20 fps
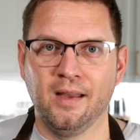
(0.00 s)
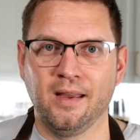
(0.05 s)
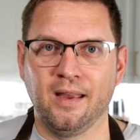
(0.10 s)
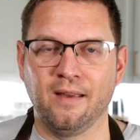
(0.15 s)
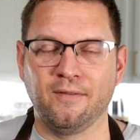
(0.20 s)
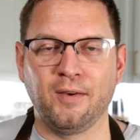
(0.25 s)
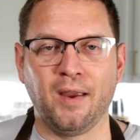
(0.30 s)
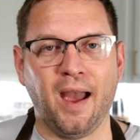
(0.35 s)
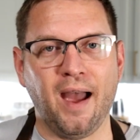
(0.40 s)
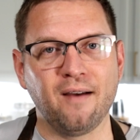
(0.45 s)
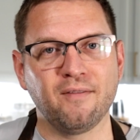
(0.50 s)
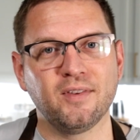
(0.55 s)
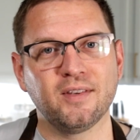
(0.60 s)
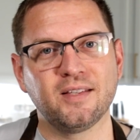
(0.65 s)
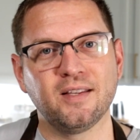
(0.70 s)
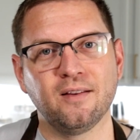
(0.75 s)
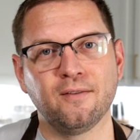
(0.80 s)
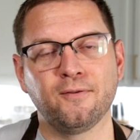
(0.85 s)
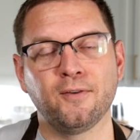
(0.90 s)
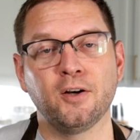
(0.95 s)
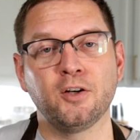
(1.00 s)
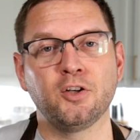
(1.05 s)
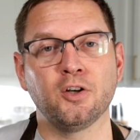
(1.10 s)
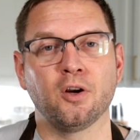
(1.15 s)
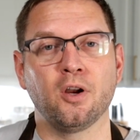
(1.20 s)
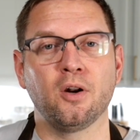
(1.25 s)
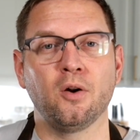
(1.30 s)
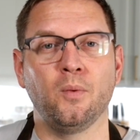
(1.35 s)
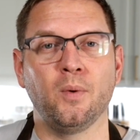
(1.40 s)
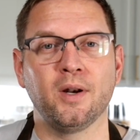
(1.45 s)
If you have this in the fridge, you're
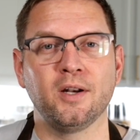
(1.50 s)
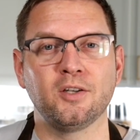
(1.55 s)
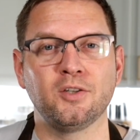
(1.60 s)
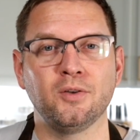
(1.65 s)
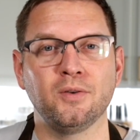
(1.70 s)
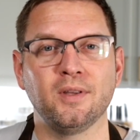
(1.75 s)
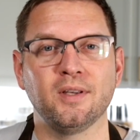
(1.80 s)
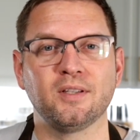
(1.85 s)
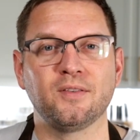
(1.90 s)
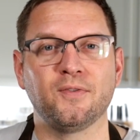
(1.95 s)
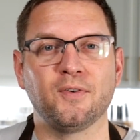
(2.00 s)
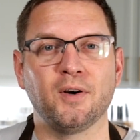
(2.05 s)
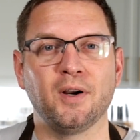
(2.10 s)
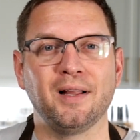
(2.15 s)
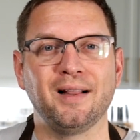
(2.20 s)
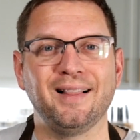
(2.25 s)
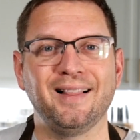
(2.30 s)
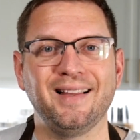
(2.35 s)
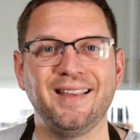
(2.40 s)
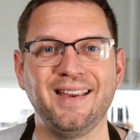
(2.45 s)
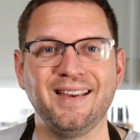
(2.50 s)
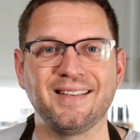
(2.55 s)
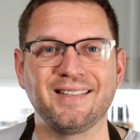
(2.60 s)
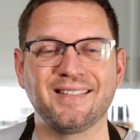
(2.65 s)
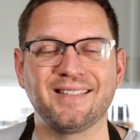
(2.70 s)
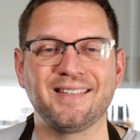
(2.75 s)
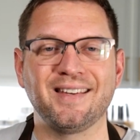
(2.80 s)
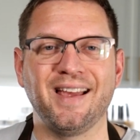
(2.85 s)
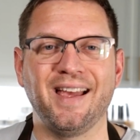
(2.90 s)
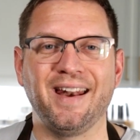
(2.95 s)
going to want to do this for at
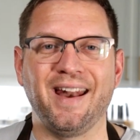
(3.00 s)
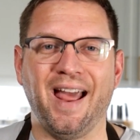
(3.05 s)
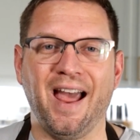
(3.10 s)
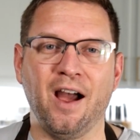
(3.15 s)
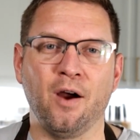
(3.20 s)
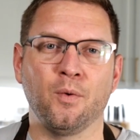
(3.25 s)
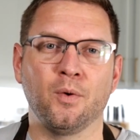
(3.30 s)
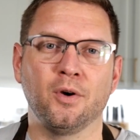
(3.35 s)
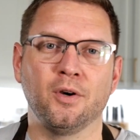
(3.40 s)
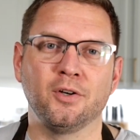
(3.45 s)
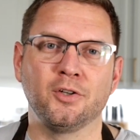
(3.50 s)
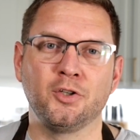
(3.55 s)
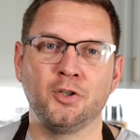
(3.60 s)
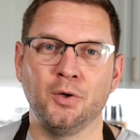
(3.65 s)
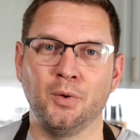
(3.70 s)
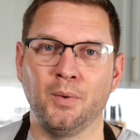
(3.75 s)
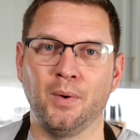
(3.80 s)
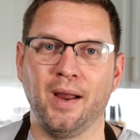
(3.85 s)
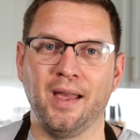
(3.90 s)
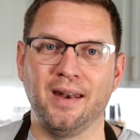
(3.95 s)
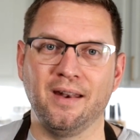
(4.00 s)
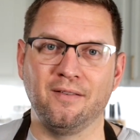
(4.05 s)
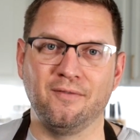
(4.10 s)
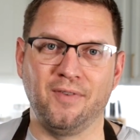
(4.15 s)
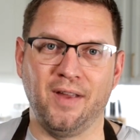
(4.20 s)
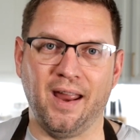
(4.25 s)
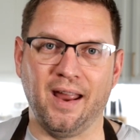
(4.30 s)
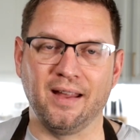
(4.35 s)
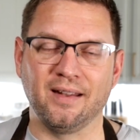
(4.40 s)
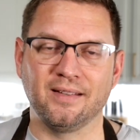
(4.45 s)
least an hour or two in
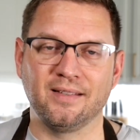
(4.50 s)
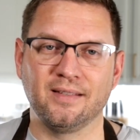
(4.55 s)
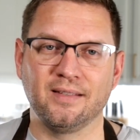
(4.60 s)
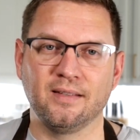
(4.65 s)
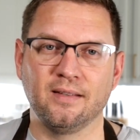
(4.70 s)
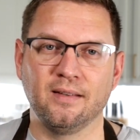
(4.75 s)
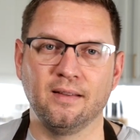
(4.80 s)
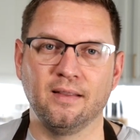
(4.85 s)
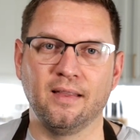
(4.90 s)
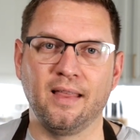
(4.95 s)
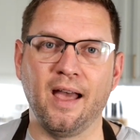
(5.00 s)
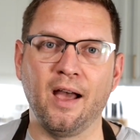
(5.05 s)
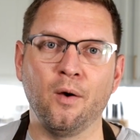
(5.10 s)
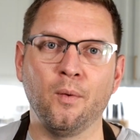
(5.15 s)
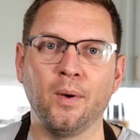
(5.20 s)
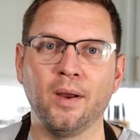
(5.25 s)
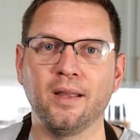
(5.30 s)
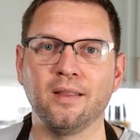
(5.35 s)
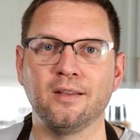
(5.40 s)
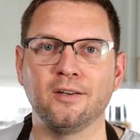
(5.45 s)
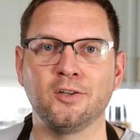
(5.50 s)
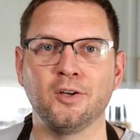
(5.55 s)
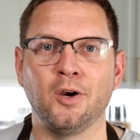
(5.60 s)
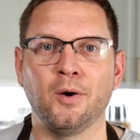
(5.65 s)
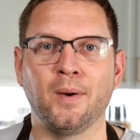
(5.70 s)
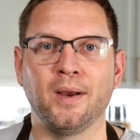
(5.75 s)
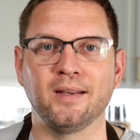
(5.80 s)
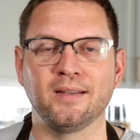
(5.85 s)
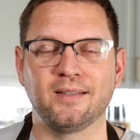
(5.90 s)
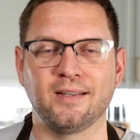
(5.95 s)
advance. That way the
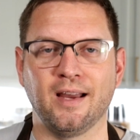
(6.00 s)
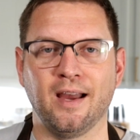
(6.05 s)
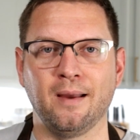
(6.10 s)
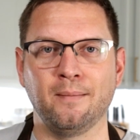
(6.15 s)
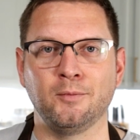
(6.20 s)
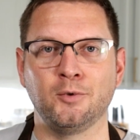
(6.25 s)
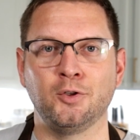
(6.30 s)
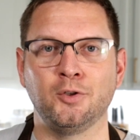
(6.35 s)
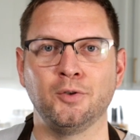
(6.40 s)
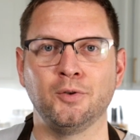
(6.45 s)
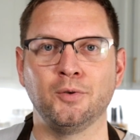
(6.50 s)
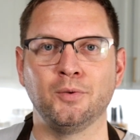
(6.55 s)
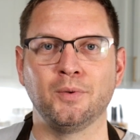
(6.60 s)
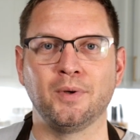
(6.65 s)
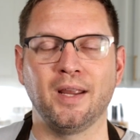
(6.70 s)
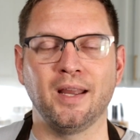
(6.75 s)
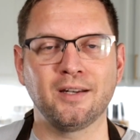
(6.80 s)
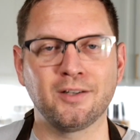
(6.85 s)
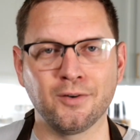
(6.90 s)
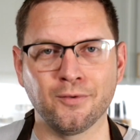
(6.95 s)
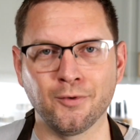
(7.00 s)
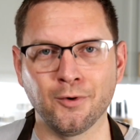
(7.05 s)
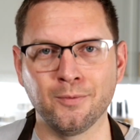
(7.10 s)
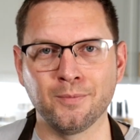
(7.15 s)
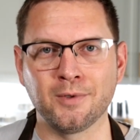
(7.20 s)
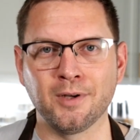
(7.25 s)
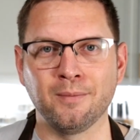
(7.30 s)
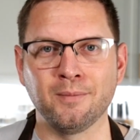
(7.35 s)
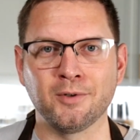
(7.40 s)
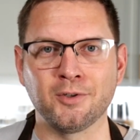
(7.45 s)
dough has time to get to room
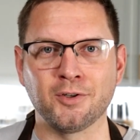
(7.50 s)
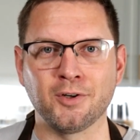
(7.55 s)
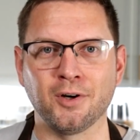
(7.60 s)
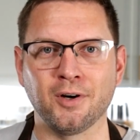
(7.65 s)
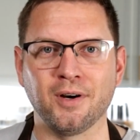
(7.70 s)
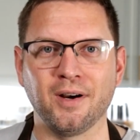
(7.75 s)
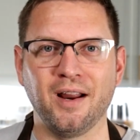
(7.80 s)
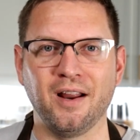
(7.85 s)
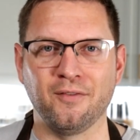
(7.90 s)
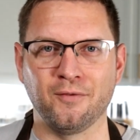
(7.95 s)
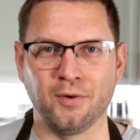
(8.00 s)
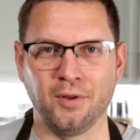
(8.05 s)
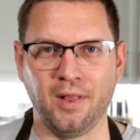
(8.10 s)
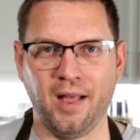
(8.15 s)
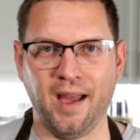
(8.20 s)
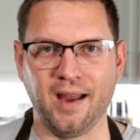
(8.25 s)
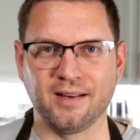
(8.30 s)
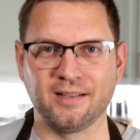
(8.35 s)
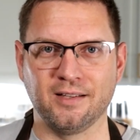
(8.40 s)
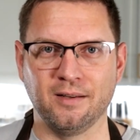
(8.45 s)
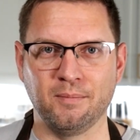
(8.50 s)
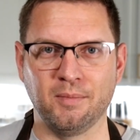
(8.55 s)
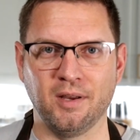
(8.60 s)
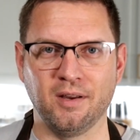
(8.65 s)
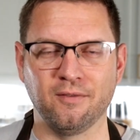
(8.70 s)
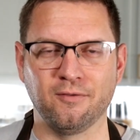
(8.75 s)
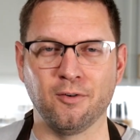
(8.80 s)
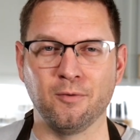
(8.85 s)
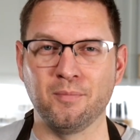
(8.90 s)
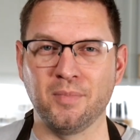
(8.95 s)
temperature and relax a
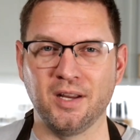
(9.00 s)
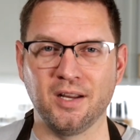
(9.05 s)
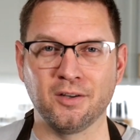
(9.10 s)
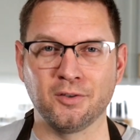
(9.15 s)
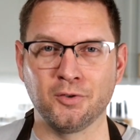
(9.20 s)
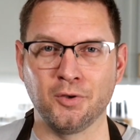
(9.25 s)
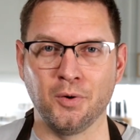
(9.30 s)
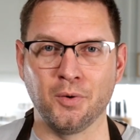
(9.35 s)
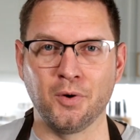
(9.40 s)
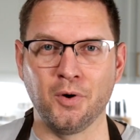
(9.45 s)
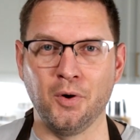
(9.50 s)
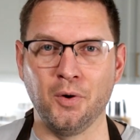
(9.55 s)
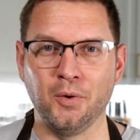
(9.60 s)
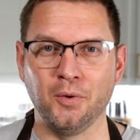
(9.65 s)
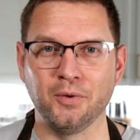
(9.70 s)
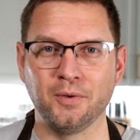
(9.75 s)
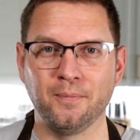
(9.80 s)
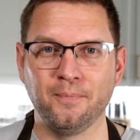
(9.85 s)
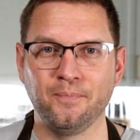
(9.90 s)
bit from being so cold.